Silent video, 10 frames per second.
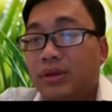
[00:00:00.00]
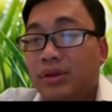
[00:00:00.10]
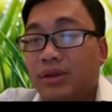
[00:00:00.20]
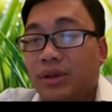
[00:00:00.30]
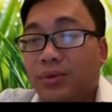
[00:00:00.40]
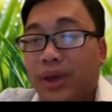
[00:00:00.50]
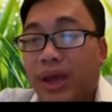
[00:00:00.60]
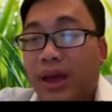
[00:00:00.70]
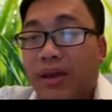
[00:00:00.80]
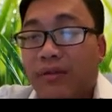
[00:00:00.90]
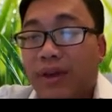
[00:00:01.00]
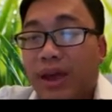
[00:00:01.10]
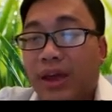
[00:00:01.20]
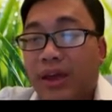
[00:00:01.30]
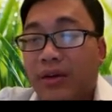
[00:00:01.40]
So we have
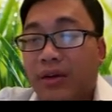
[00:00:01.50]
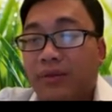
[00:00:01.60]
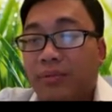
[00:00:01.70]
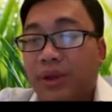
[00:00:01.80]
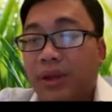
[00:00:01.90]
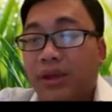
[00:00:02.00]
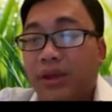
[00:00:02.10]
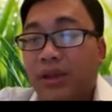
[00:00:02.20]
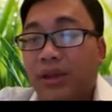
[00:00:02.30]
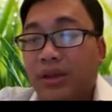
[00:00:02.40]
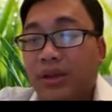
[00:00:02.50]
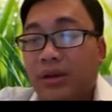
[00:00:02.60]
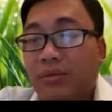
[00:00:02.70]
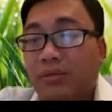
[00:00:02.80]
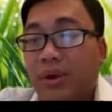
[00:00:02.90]
A over P
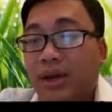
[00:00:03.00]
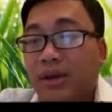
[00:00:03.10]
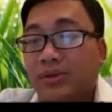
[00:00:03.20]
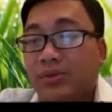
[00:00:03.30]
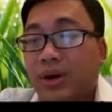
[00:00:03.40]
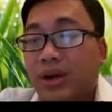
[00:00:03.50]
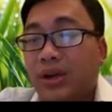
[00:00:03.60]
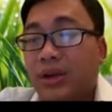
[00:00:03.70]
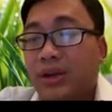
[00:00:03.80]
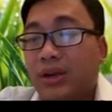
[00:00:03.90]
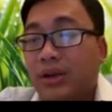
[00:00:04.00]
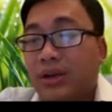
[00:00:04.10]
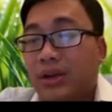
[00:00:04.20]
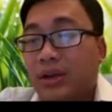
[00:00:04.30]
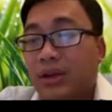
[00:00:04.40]
minus 1
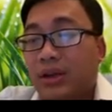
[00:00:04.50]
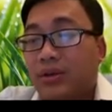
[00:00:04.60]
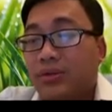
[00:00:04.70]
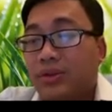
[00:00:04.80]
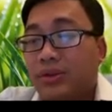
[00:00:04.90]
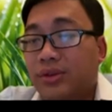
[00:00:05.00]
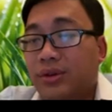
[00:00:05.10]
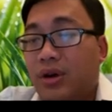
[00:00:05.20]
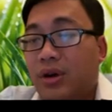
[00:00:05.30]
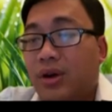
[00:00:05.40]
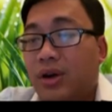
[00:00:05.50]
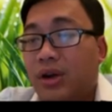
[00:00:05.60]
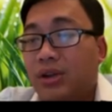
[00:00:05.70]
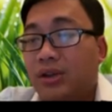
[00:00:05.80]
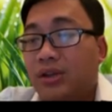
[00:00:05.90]
equals to
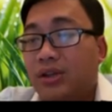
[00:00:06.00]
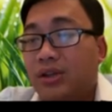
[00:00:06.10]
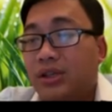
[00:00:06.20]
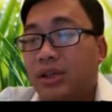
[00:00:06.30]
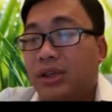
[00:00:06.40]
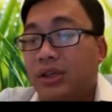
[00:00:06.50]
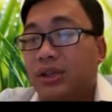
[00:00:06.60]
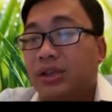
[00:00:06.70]
RT.